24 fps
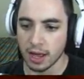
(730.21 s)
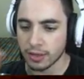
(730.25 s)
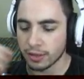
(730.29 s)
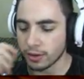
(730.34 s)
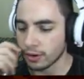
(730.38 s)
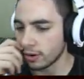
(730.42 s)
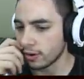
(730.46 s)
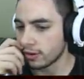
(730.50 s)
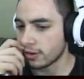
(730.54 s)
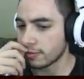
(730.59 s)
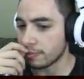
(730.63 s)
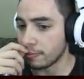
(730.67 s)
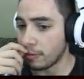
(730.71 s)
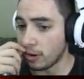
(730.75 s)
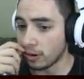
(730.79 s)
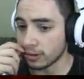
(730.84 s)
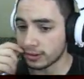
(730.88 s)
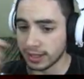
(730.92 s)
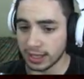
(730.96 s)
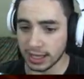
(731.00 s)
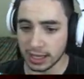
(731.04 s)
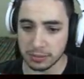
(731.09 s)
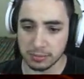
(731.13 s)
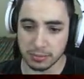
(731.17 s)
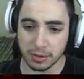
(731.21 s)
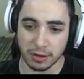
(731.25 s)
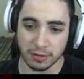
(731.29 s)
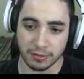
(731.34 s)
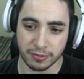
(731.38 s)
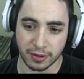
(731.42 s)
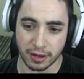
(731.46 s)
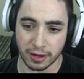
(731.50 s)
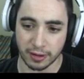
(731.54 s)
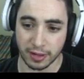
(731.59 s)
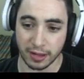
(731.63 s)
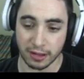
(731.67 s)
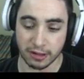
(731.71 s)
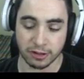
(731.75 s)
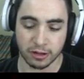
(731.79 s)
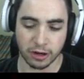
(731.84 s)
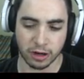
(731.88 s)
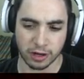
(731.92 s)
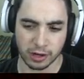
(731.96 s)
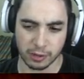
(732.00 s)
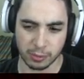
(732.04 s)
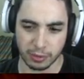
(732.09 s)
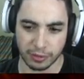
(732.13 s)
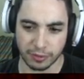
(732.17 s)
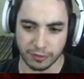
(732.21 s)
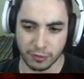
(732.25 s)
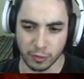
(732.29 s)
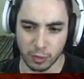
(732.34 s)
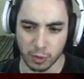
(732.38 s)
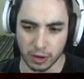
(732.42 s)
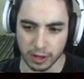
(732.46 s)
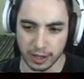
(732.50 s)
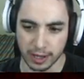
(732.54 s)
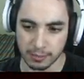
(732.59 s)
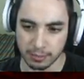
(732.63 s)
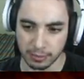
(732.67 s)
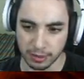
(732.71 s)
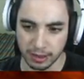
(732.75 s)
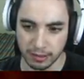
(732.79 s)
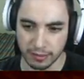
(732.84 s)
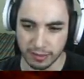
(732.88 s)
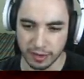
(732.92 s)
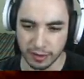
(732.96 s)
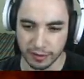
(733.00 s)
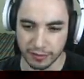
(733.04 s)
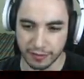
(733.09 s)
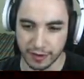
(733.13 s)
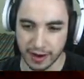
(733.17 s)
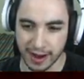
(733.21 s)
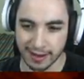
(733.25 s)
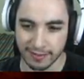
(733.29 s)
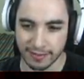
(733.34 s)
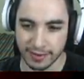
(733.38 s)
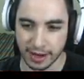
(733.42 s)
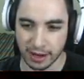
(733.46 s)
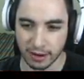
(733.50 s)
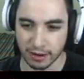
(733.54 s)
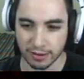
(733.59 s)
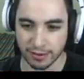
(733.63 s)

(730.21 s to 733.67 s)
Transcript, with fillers: they're a small team of they started with four and I believe they're five now